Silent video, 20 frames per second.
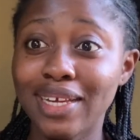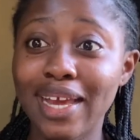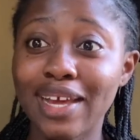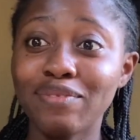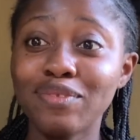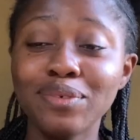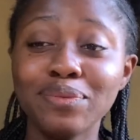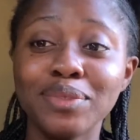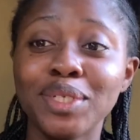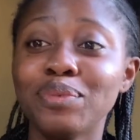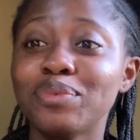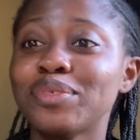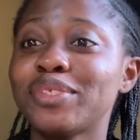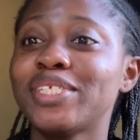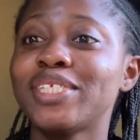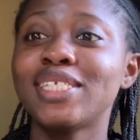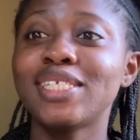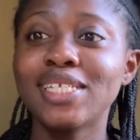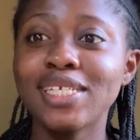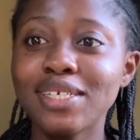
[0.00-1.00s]
I'm not been able
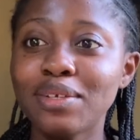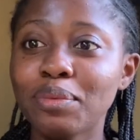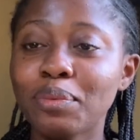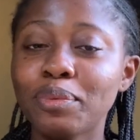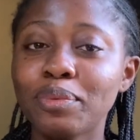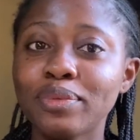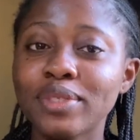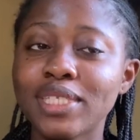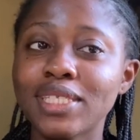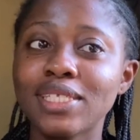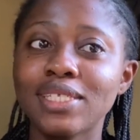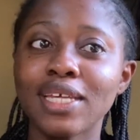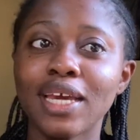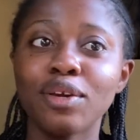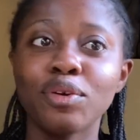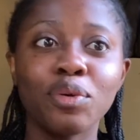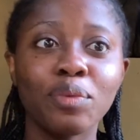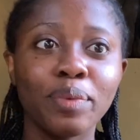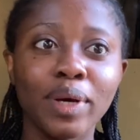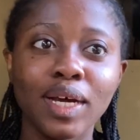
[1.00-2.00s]
to sleep since I
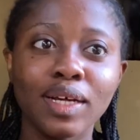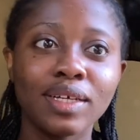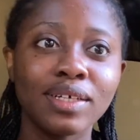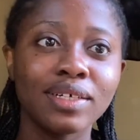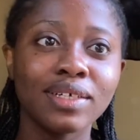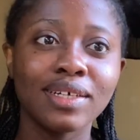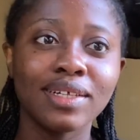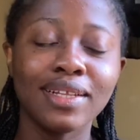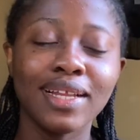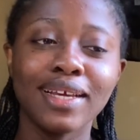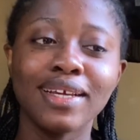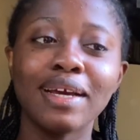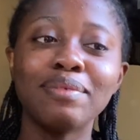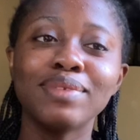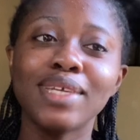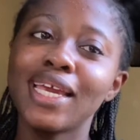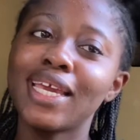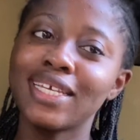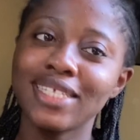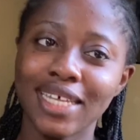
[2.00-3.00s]
got back. Like I'm
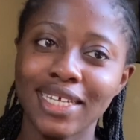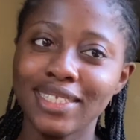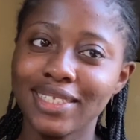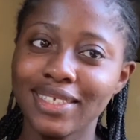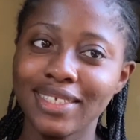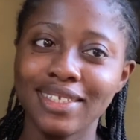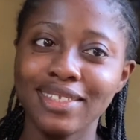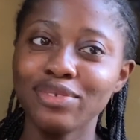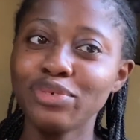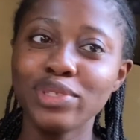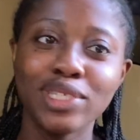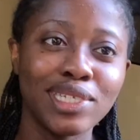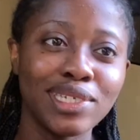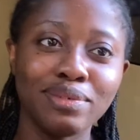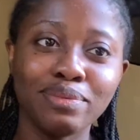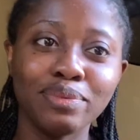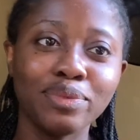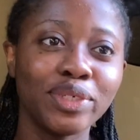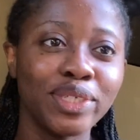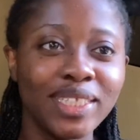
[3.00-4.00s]
that excited. No
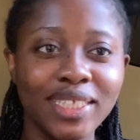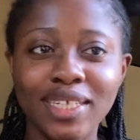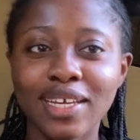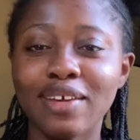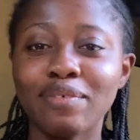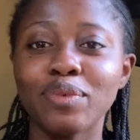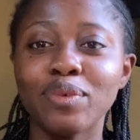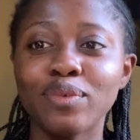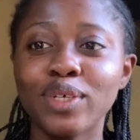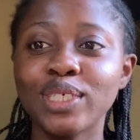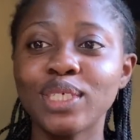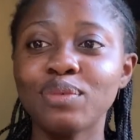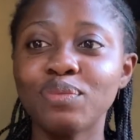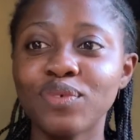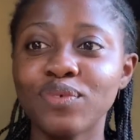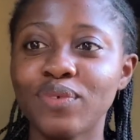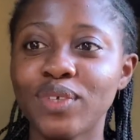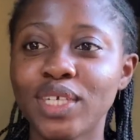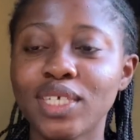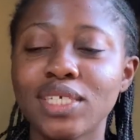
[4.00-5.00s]
sleep, nothing. I've been watching
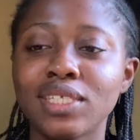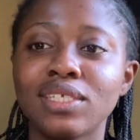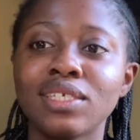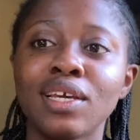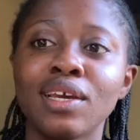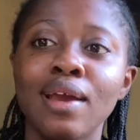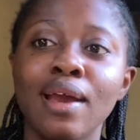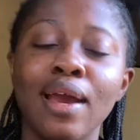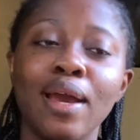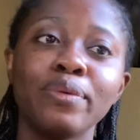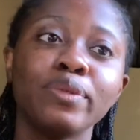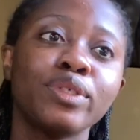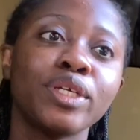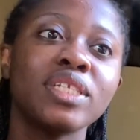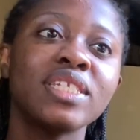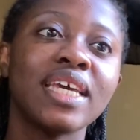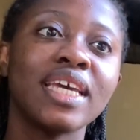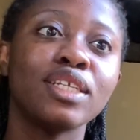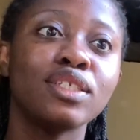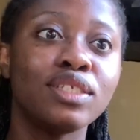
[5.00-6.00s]
movies. I've been
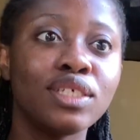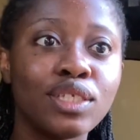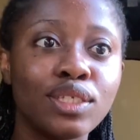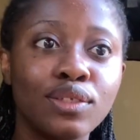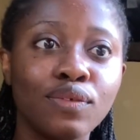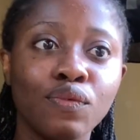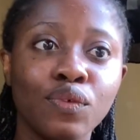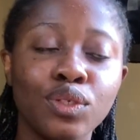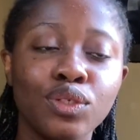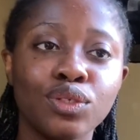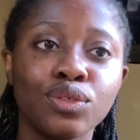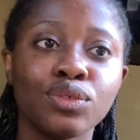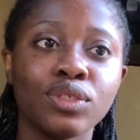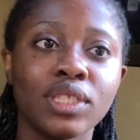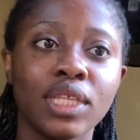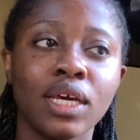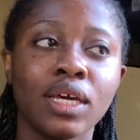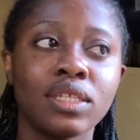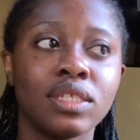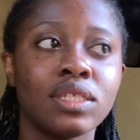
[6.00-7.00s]
trying to edit the
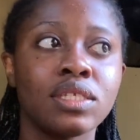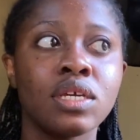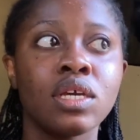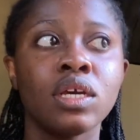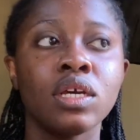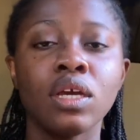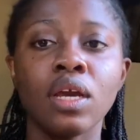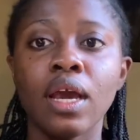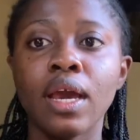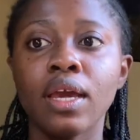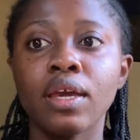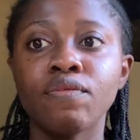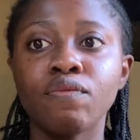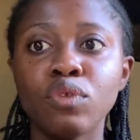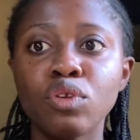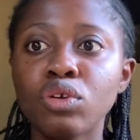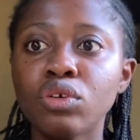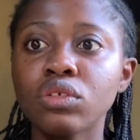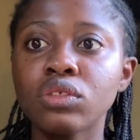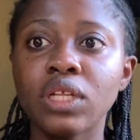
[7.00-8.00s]
videos that I
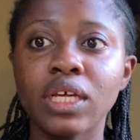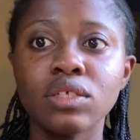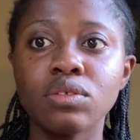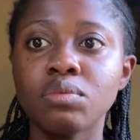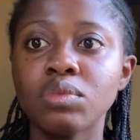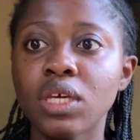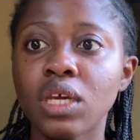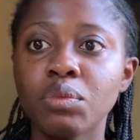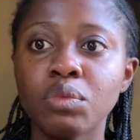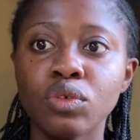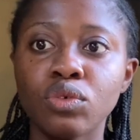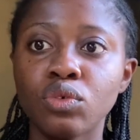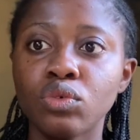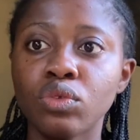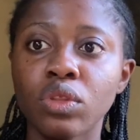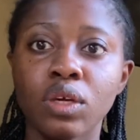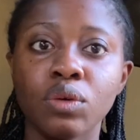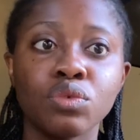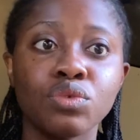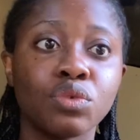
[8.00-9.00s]
vlogged like some time
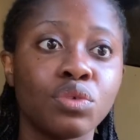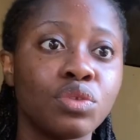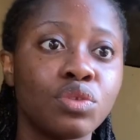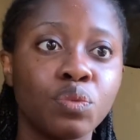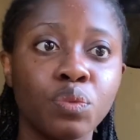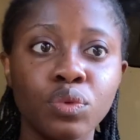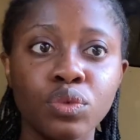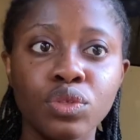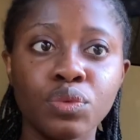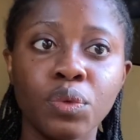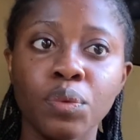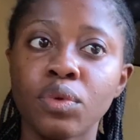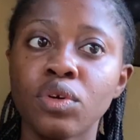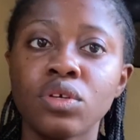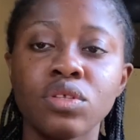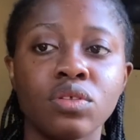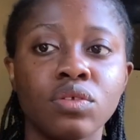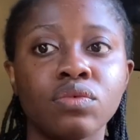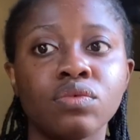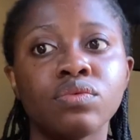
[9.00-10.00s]
ago that I was going to post but
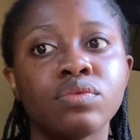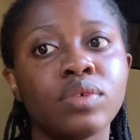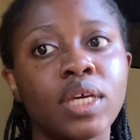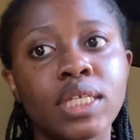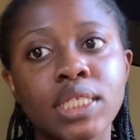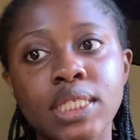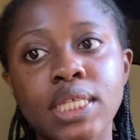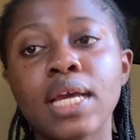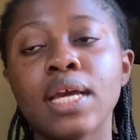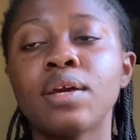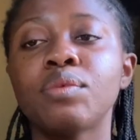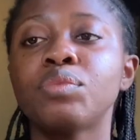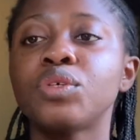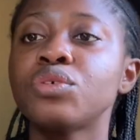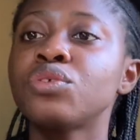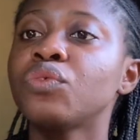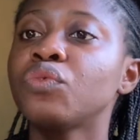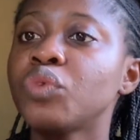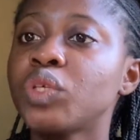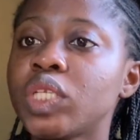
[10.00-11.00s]
because of exam,
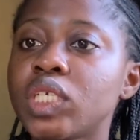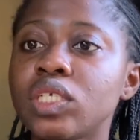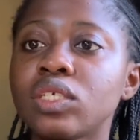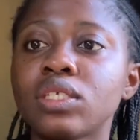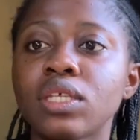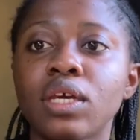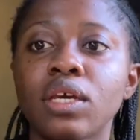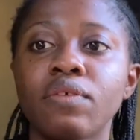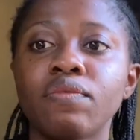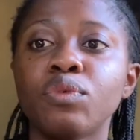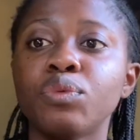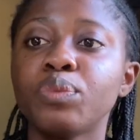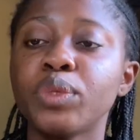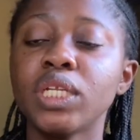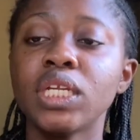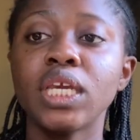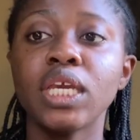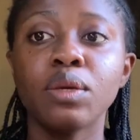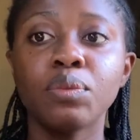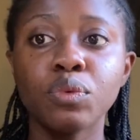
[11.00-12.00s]
because of readings, I haven't
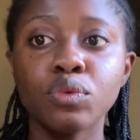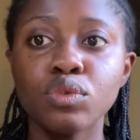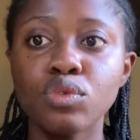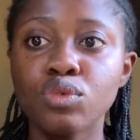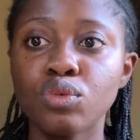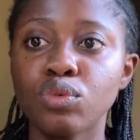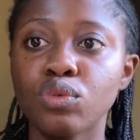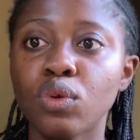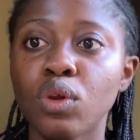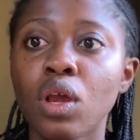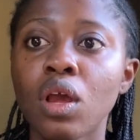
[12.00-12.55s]
been able to